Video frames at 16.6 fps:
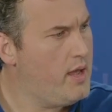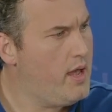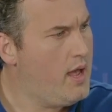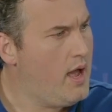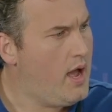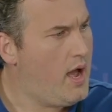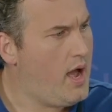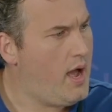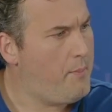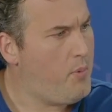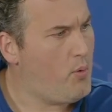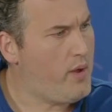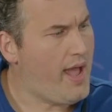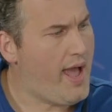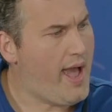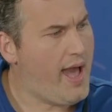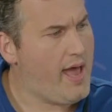But
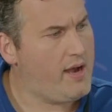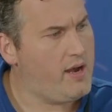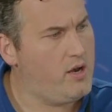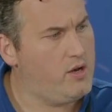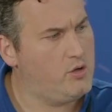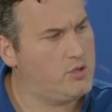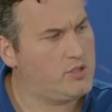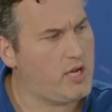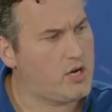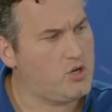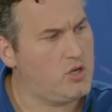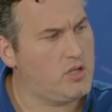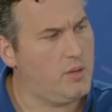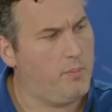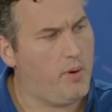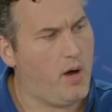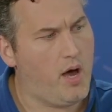we added a new section at
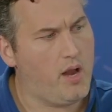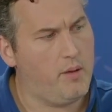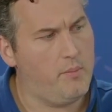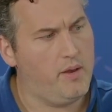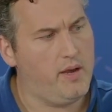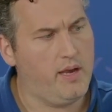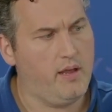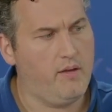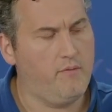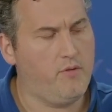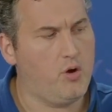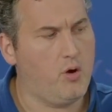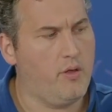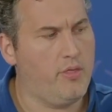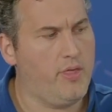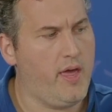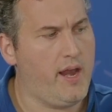the bottom, and if
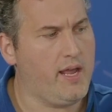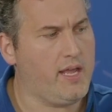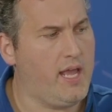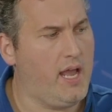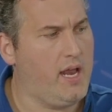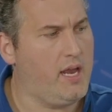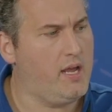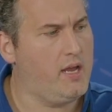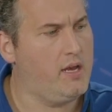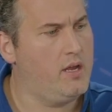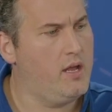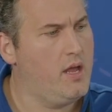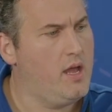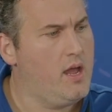you're authenticated,